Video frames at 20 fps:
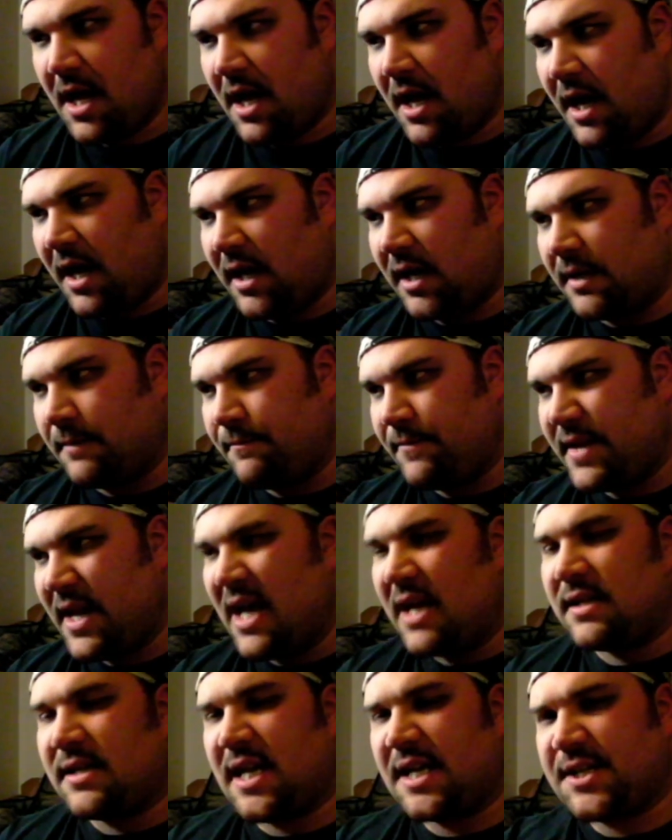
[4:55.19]
Not
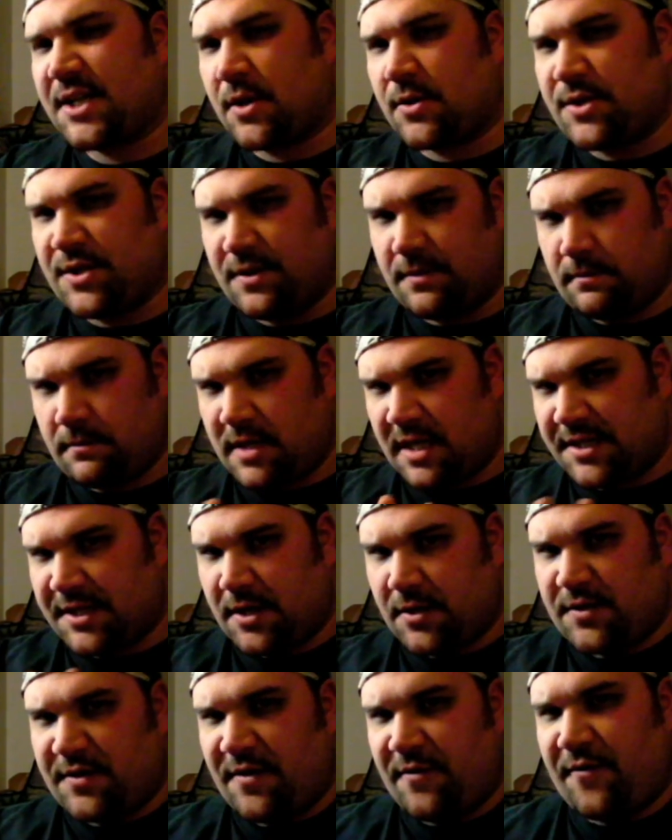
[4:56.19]
to go
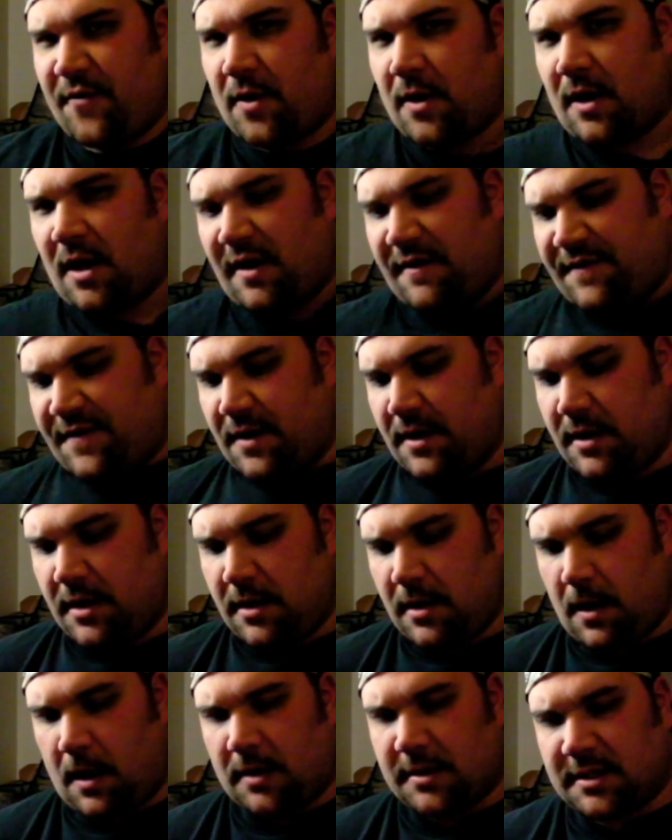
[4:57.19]
too far
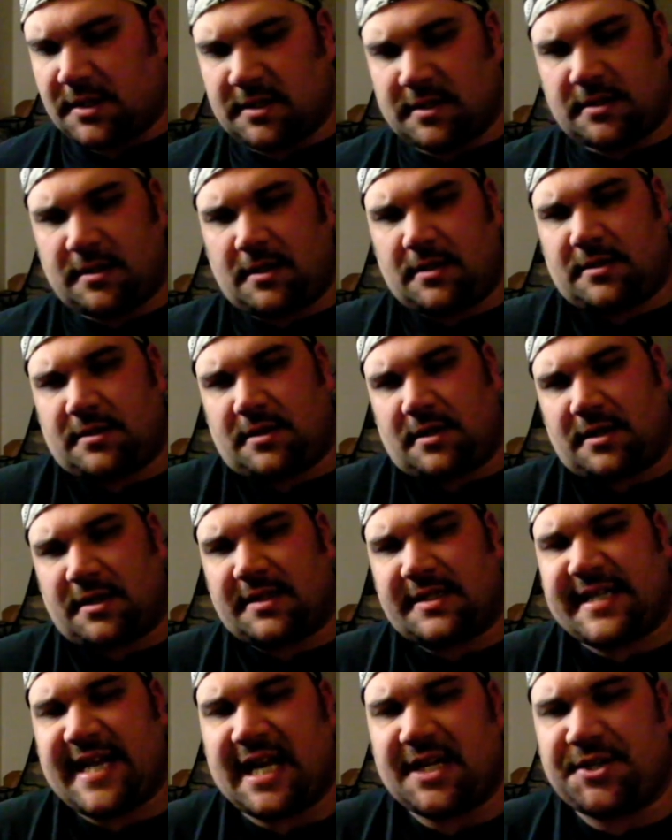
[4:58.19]
off on
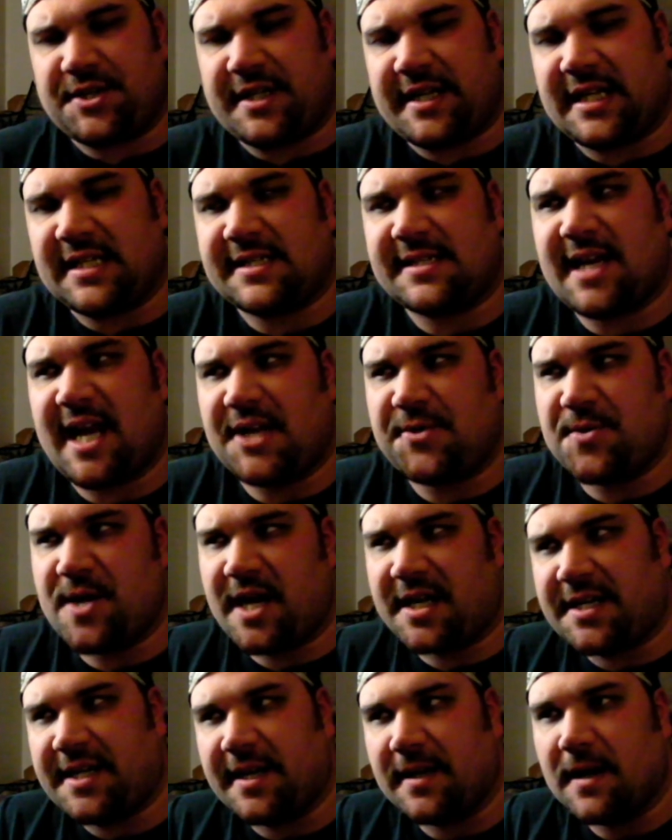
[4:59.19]
a tangent, get
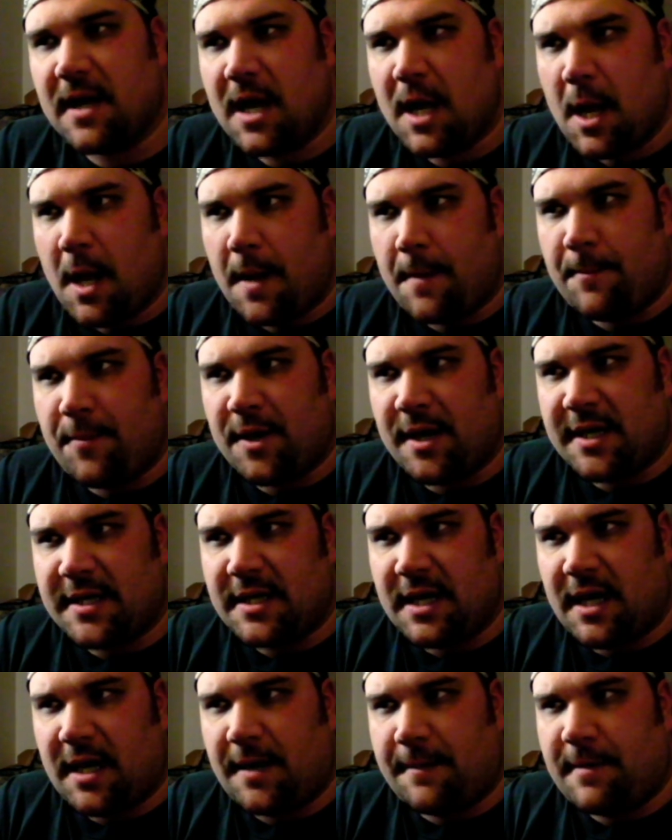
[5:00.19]
sidetracked here, but
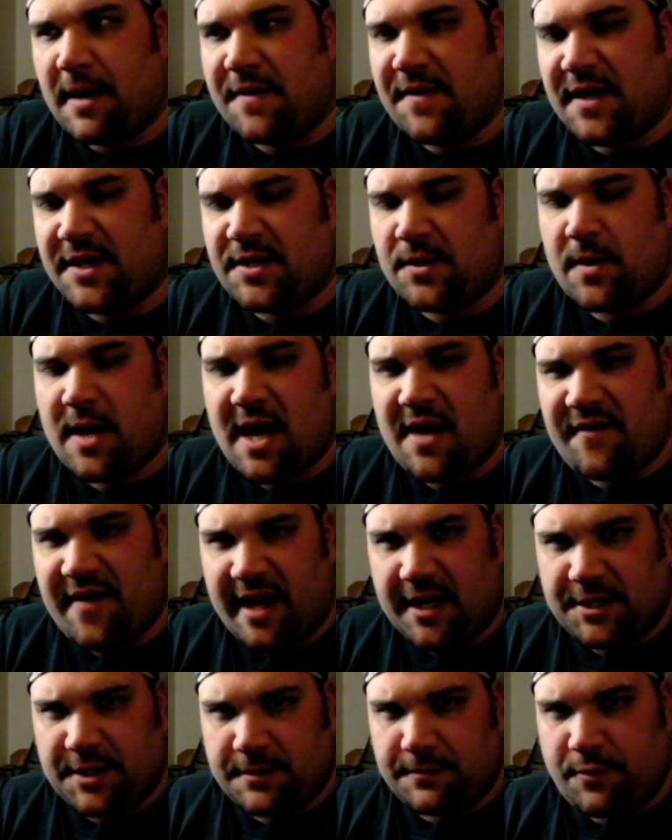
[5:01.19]
they do have
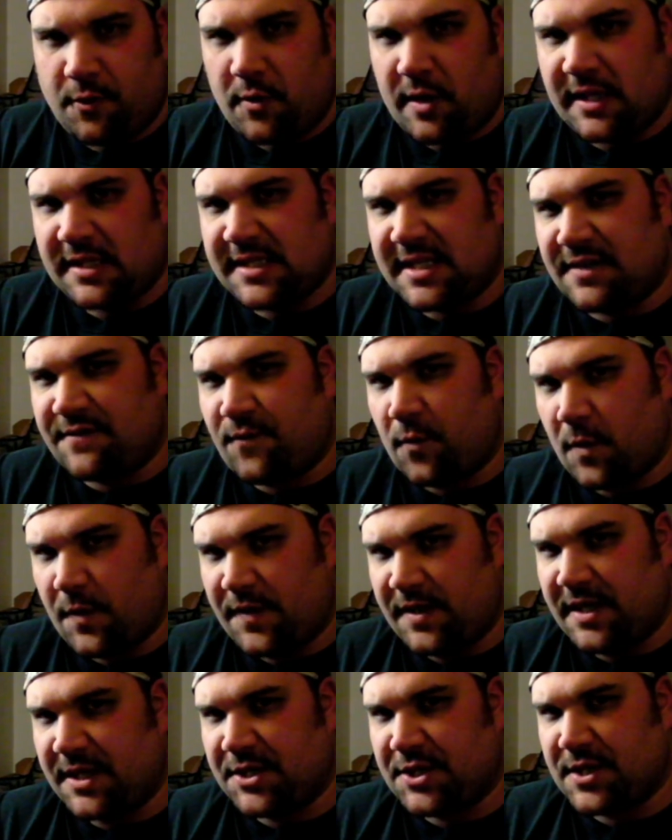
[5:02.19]
action points in fourth
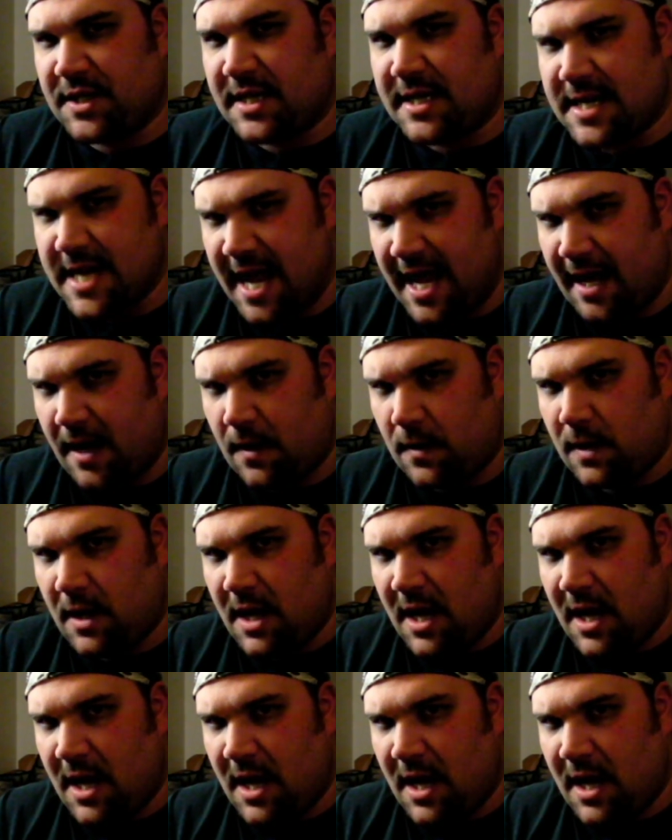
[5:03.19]
edition now,